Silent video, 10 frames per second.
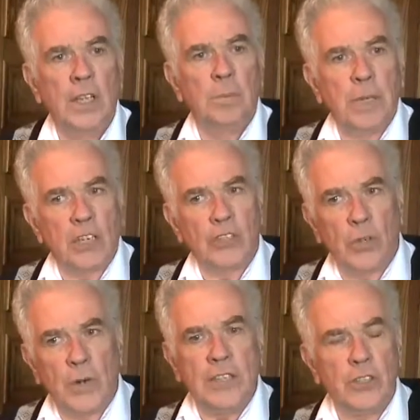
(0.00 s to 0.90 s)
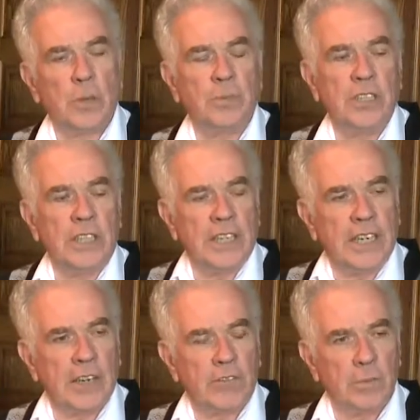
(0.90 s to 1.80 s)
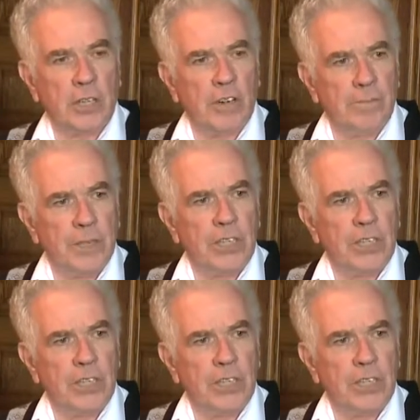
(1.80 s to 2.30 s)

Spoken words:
because the rent subsidy they get from the government